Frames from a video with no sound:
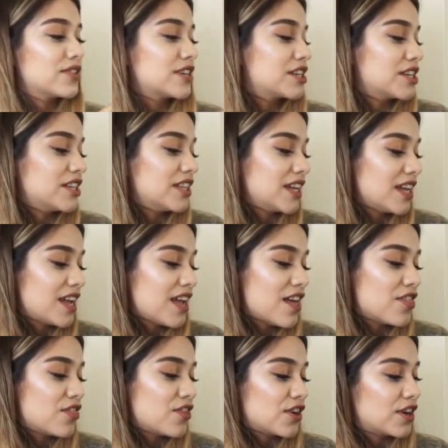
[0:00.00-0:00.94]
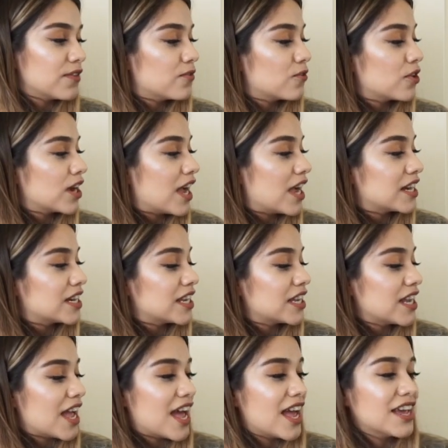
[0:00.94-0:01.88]
originally
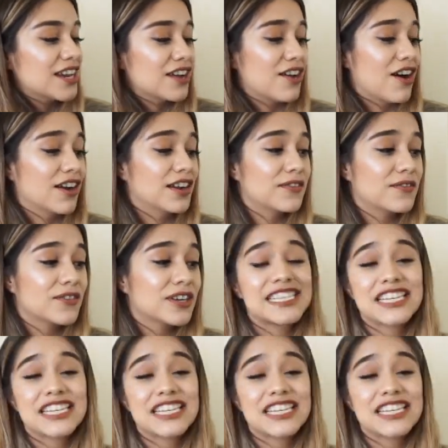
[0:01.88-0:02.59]
$34.90 and I got it for